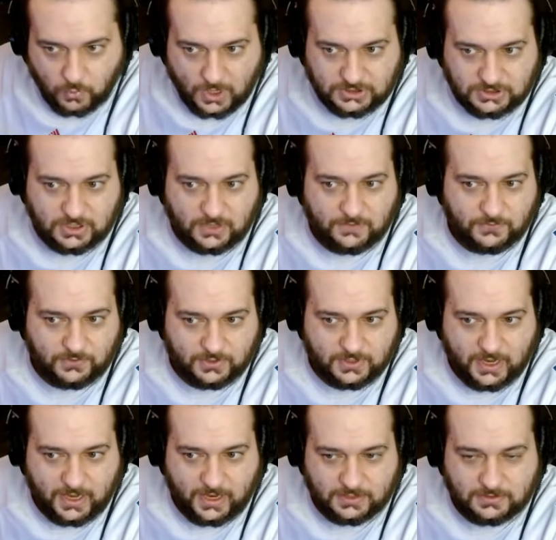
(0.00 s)
Watch out for your
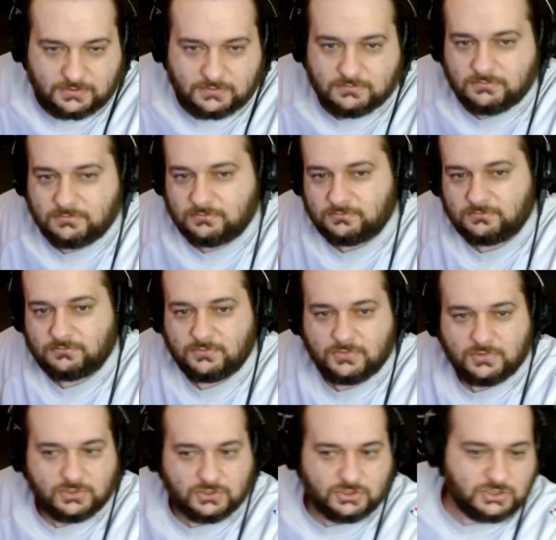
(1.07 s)
cat.
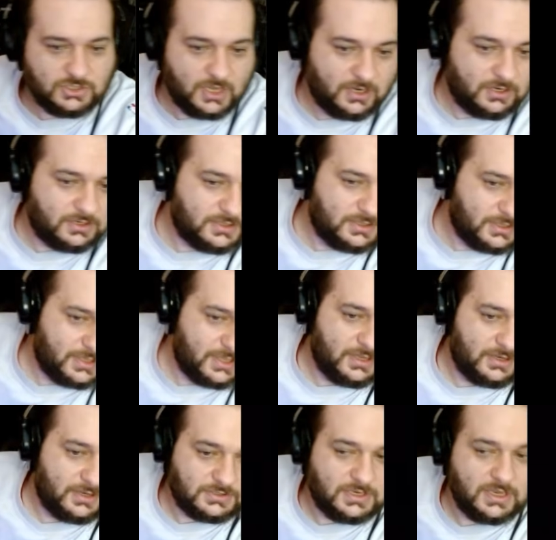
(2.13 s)
Shout out to the
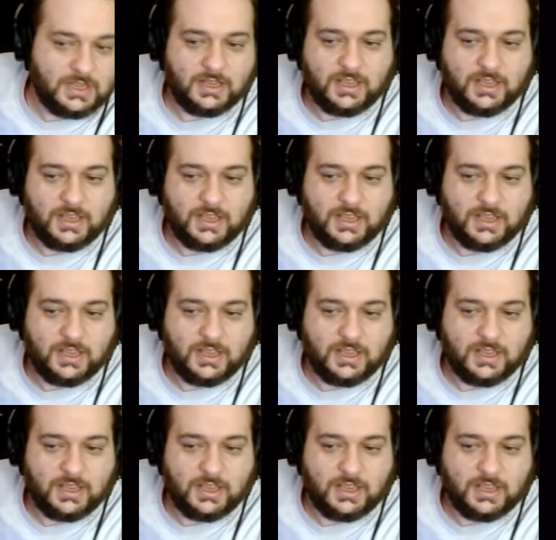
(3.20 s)
cats.